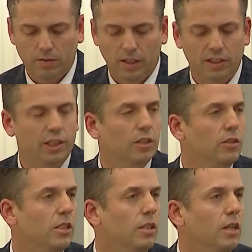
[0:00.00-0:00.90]
and
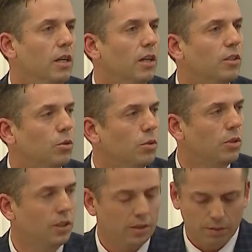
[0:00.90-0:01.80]
children in our school
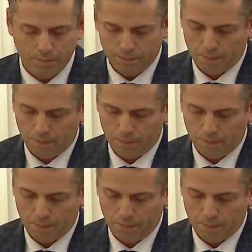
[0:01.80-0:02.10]
system.